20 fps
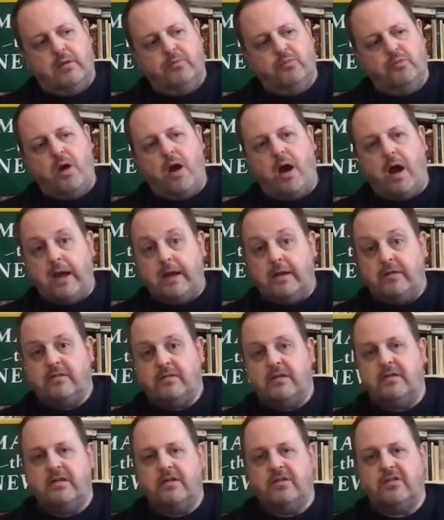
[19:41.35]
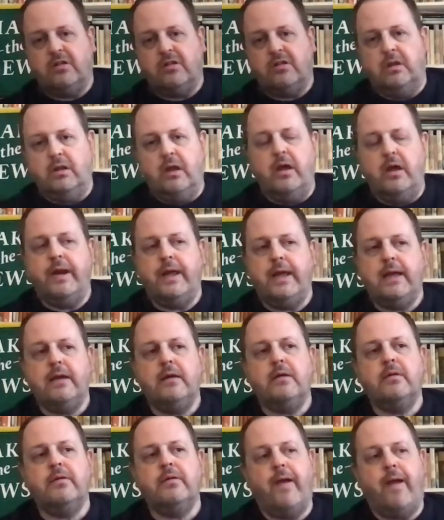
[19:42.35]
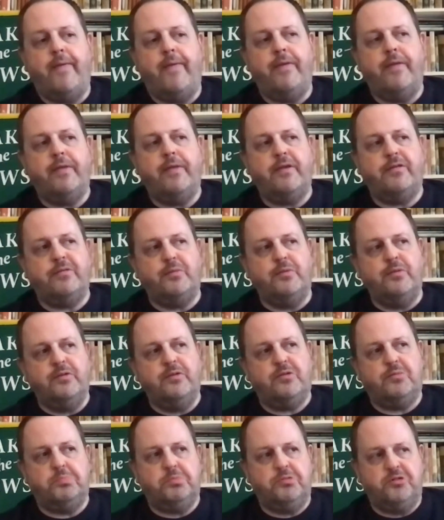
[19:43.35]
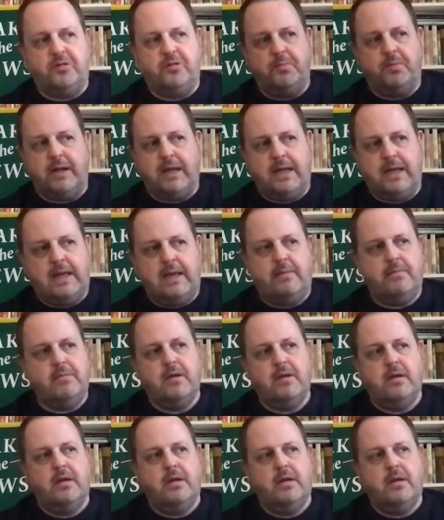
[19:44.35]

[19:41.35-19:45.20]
rise in digital learning, and that this was simply